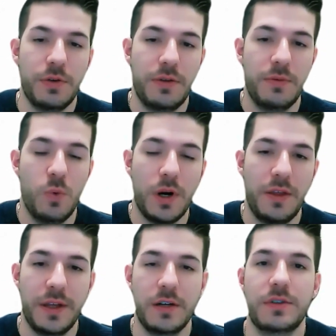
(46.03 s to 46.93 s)
If you
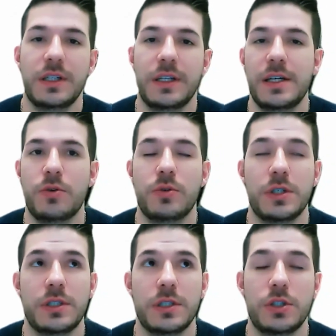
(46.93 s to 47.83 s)
want to think of delay
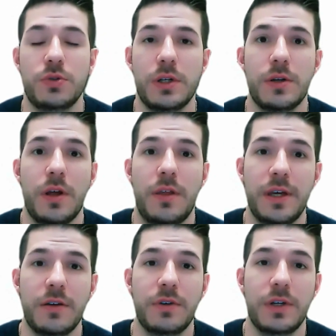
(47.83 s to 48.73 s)
notices, you can
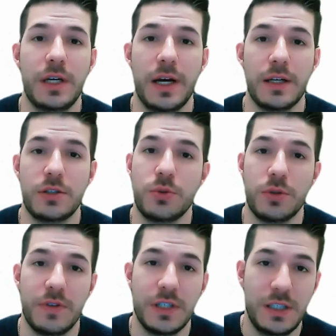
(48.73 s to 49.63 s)
think of it as
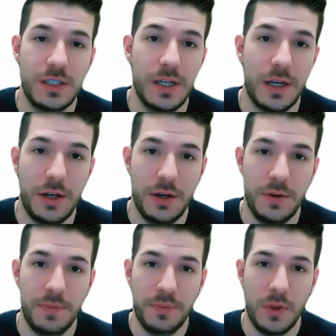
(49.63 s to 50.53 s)
sort of the
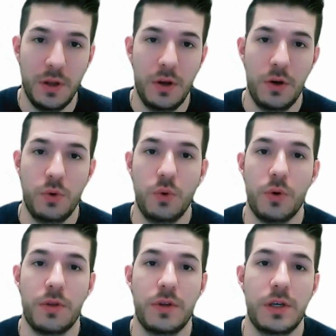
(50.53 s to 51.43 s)
stick
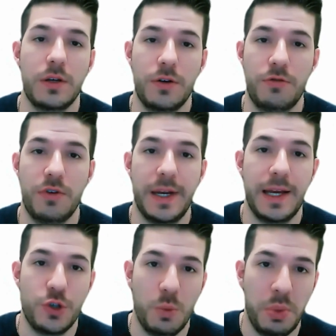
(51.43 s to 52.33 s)
or the
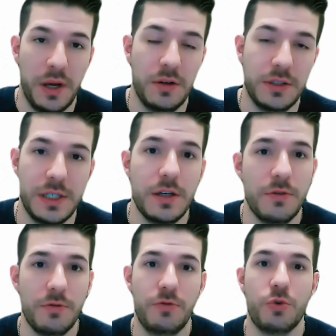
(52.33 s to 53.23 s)
financial
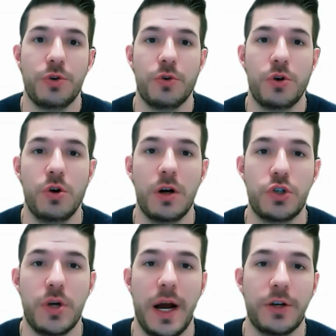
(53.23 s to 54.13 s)
penalty for your
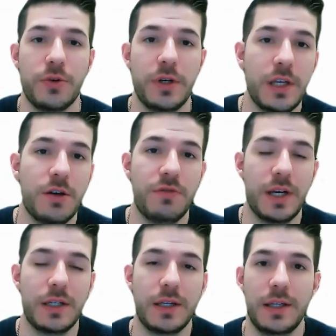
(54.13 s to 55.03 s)
contractor in the
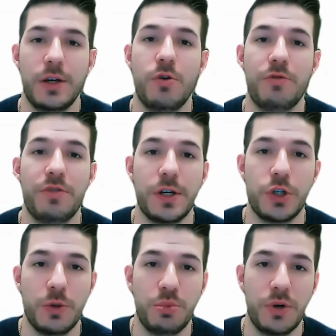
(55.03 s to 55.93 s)
event that they don't
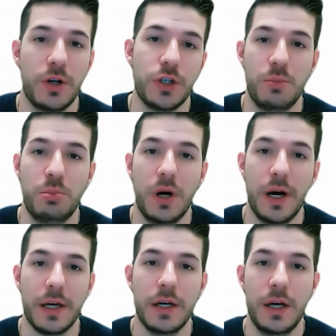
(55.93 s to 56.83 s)
finish the project
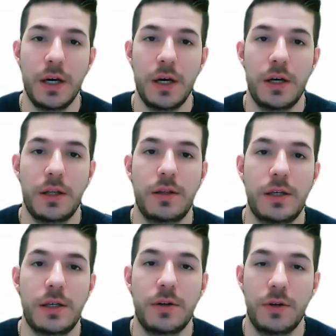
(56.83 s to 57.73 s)
by
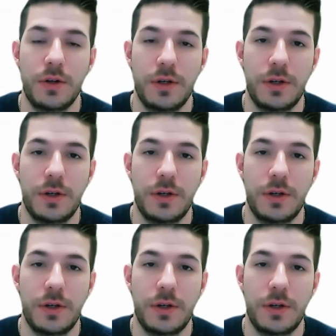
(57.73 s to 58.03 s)
the